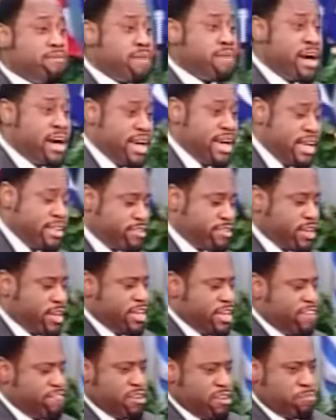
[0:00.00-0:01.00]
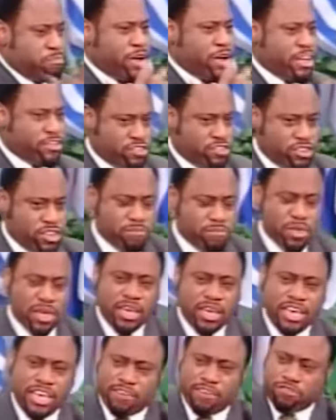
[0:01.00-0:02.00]
their minds, he's depressed them,
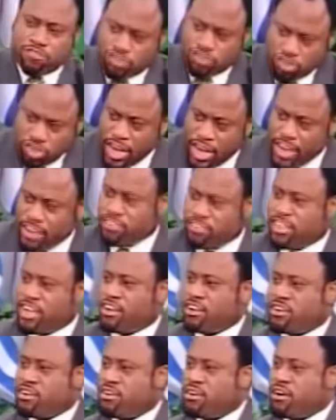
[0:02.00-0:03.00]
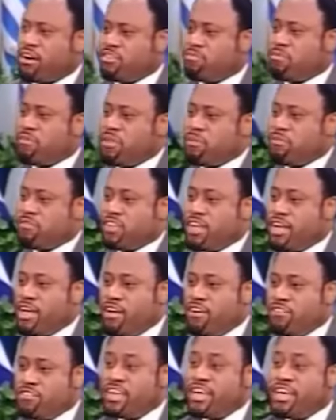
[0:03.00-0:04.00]
he have changed their concept of
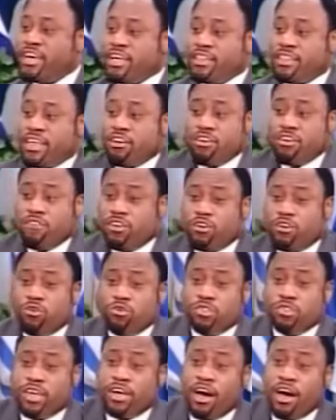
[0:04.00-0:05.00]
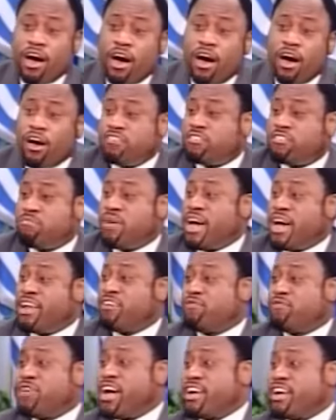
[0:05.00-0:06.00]
themselves. They don't even know who they are. As a
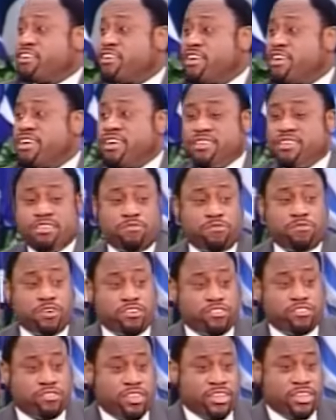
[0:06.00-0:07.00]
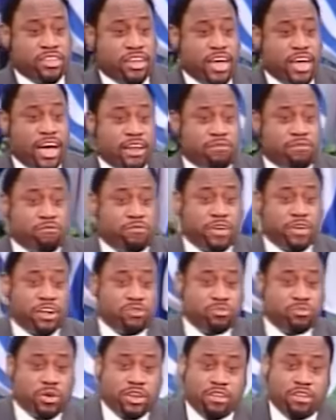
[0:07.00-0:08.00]
matter of fact, the first thing that Adam
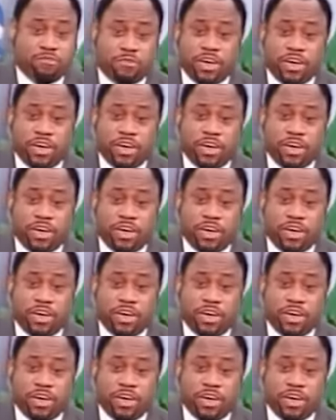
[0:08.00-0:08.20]
felt when he